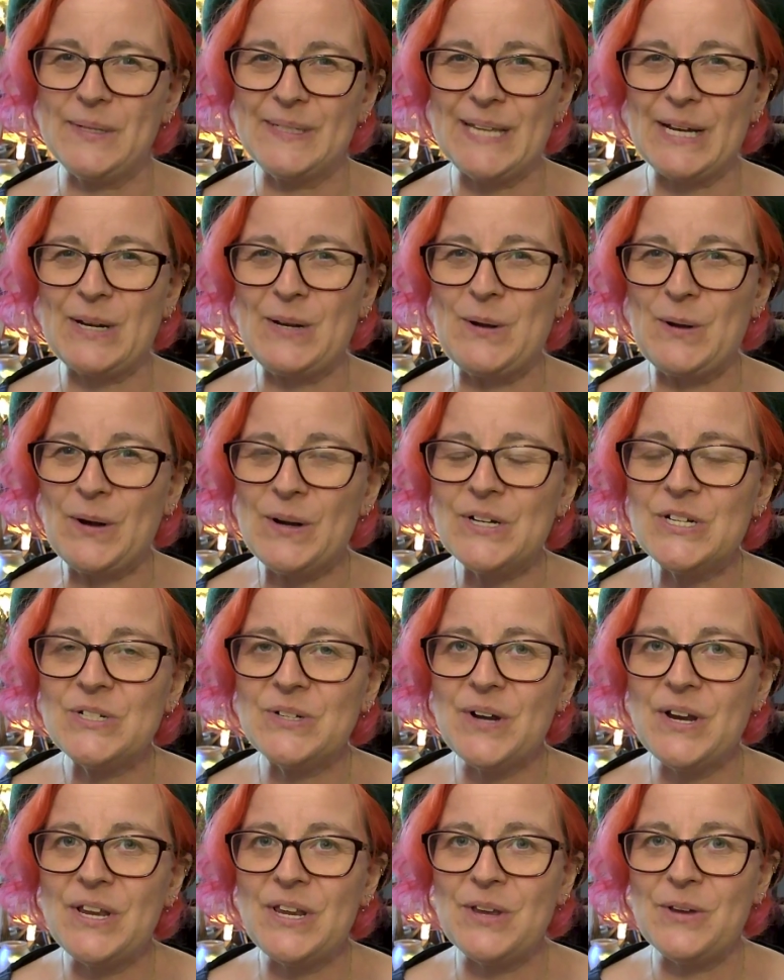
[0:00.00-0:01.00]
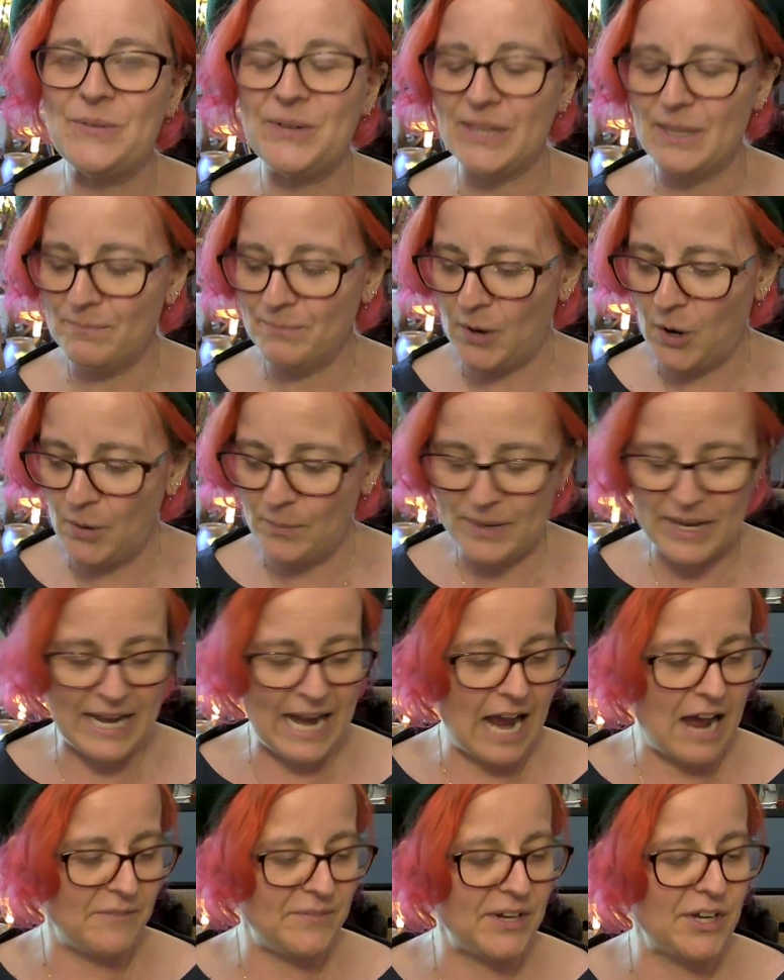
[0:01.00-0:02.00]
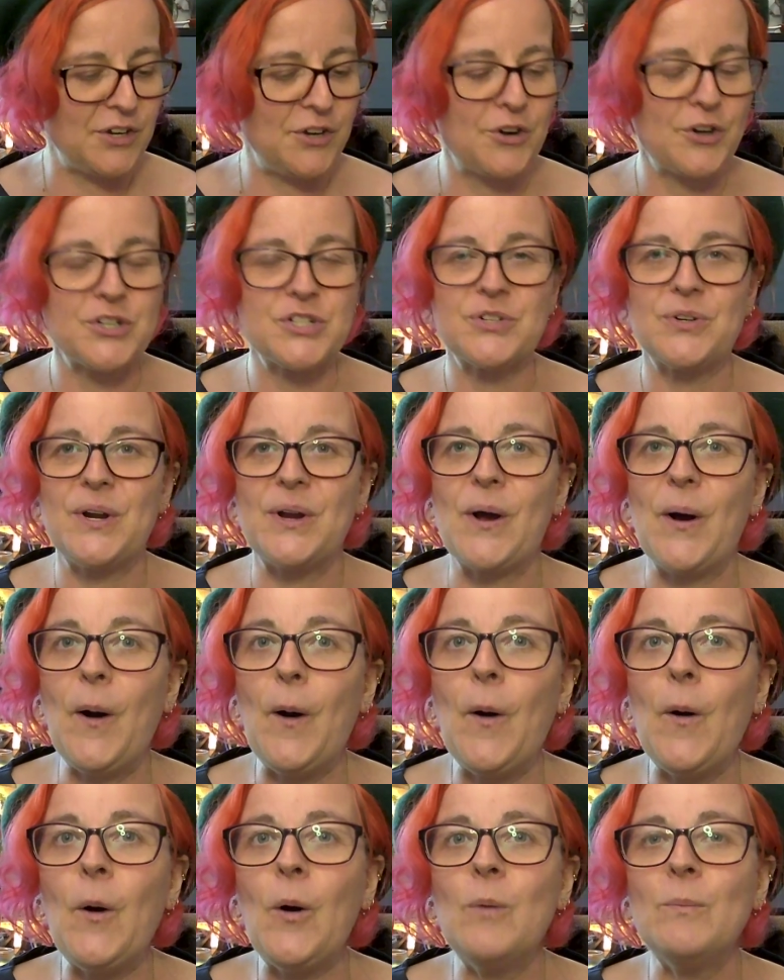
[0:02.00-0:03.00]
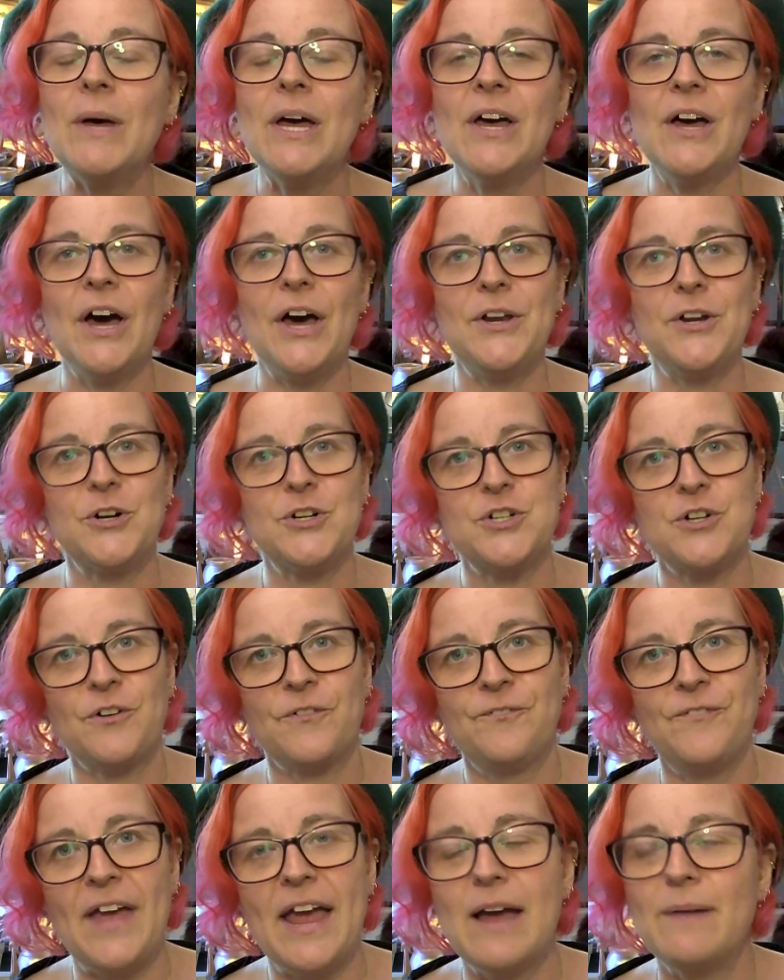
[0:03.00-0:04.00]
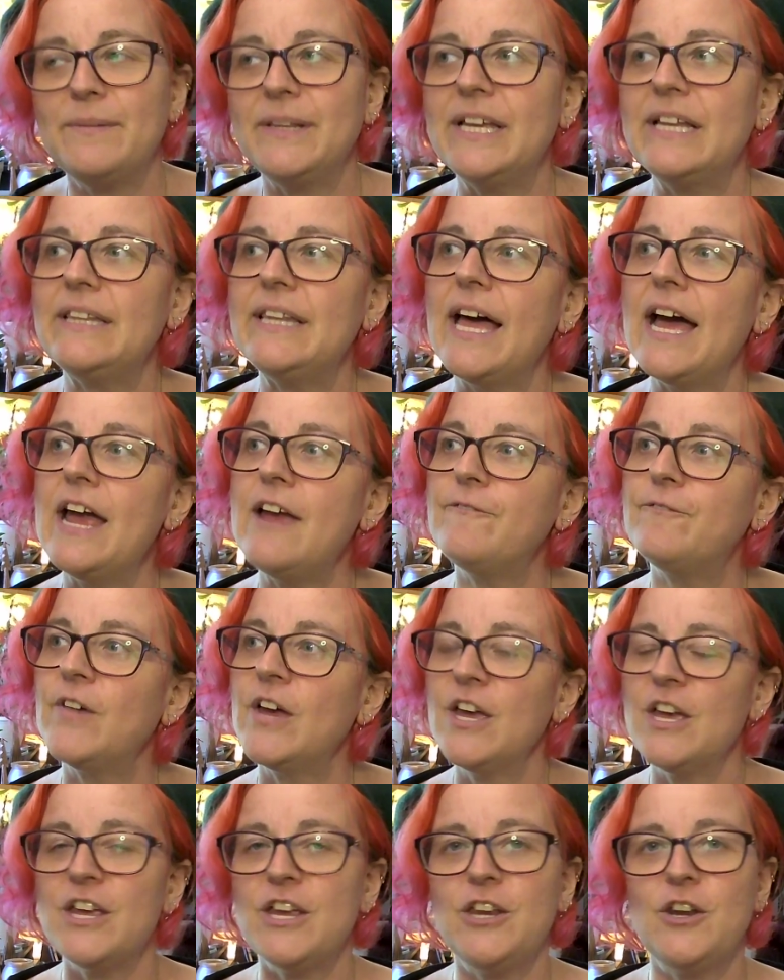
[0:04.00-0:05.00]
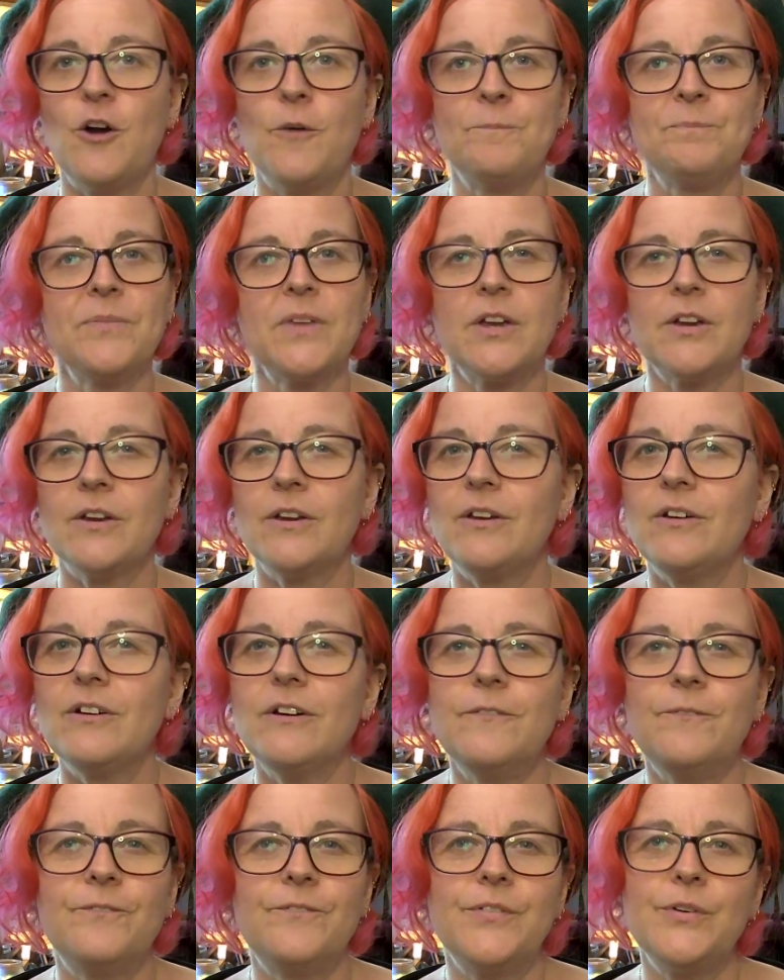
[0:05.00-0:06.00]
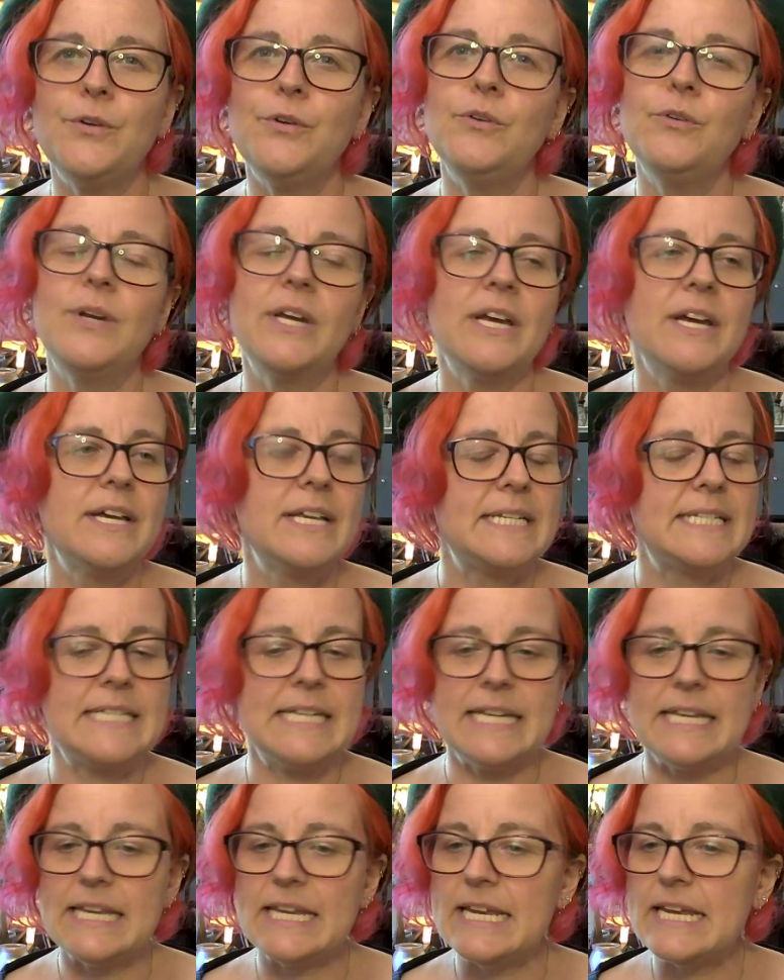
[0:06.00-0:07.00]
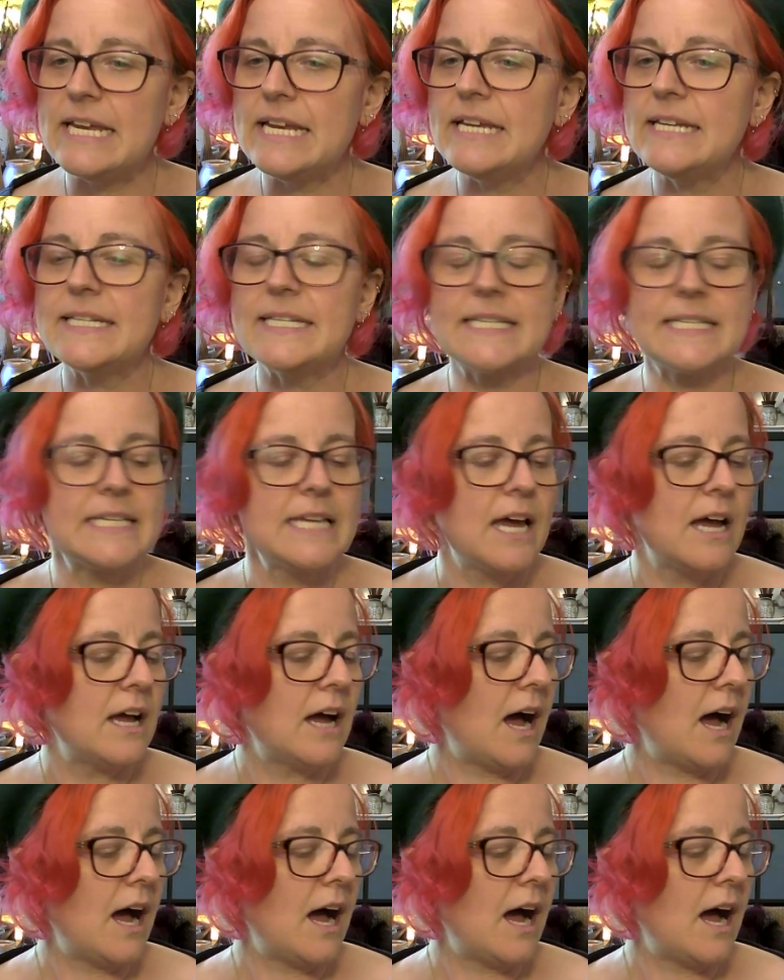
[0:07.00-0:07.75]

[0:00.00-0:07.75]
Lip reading: It's like nurturing you in the moment, having a nurturing home, a nurture family life, you know, good food to eat,